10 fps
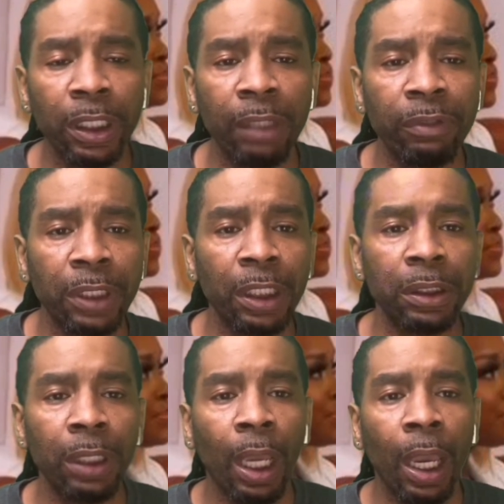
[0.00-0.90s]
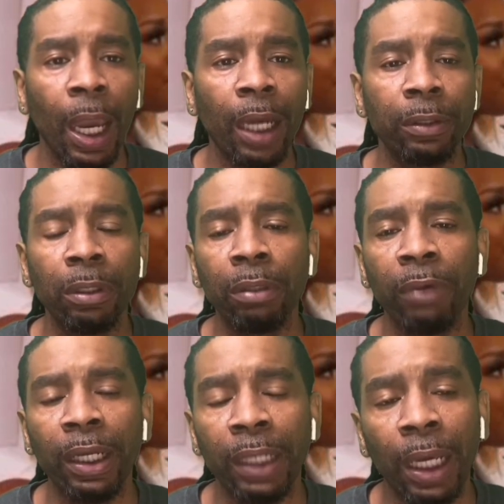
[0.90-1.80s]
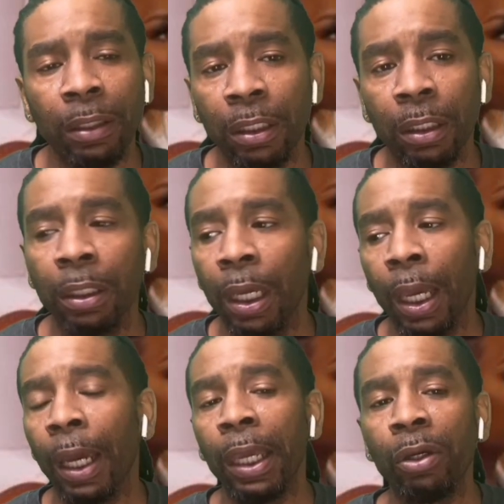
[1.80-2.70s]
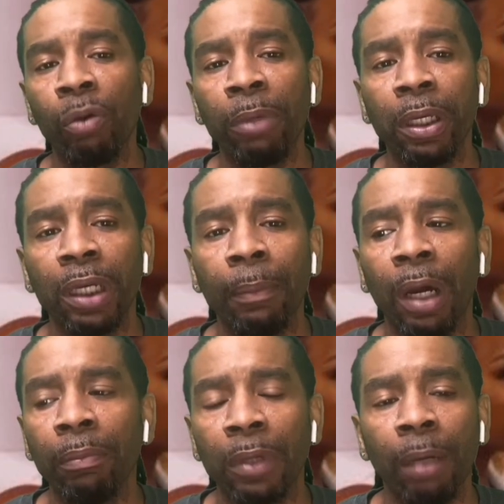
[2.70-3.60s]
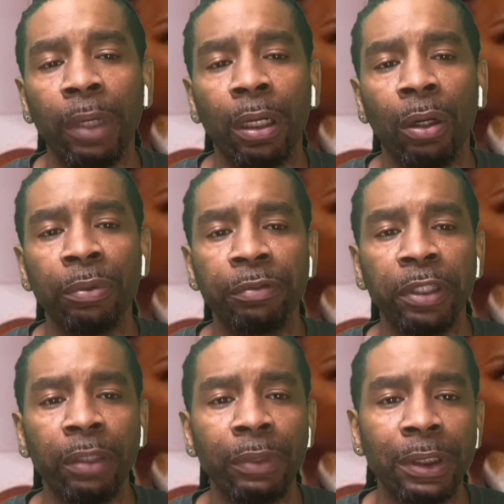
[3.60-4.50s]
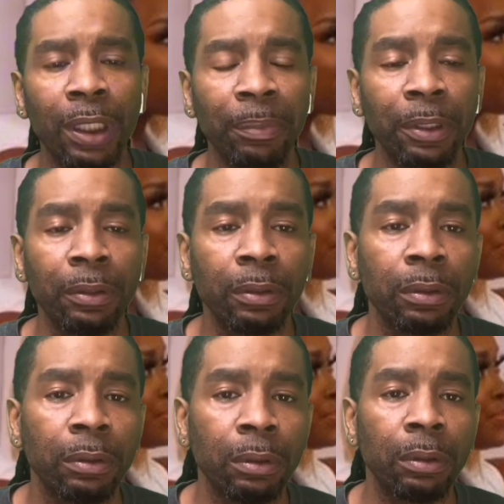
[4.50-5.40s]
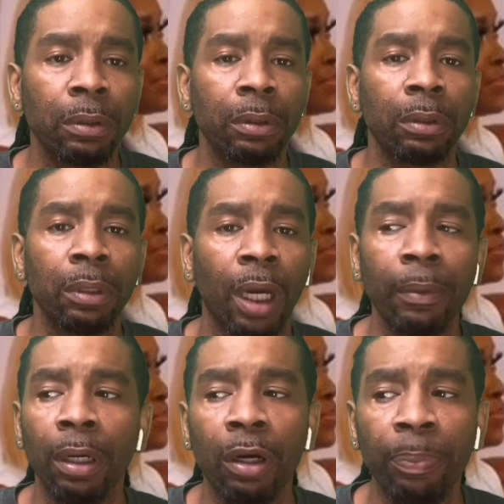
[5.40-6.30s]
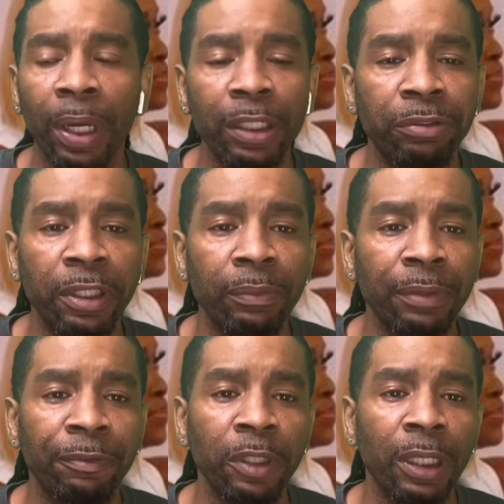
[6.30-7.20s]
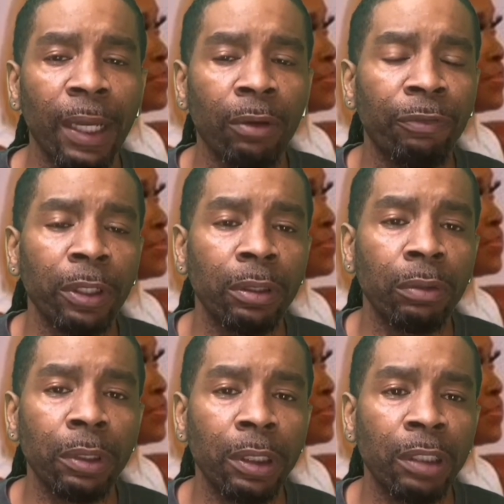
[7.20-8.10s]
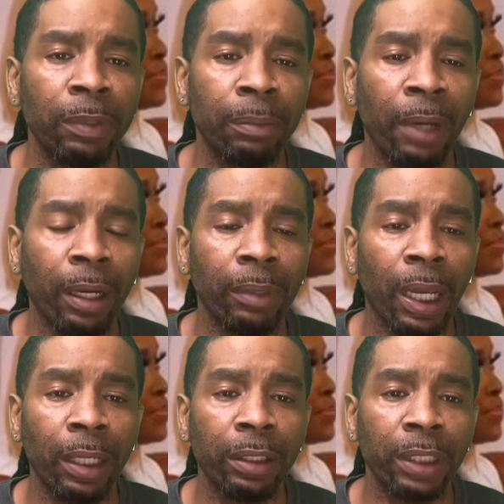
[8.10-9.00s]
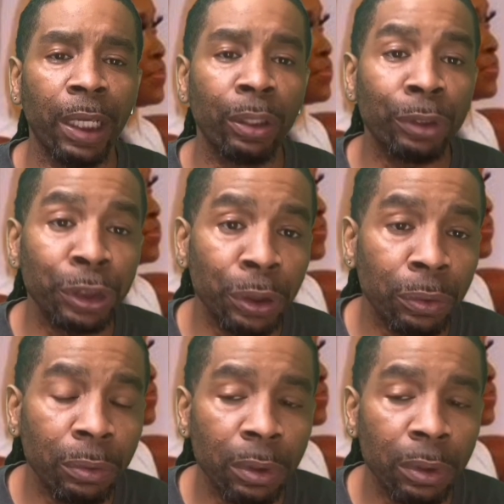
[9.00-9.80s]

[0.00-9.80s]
invitation, I'd have told them right now then, I ain't gonna make it up. I'm at home stricken with something. I'm at home probably stricken with fear. I don't fucking know what it is, but the bottom line is I ain't gonna show.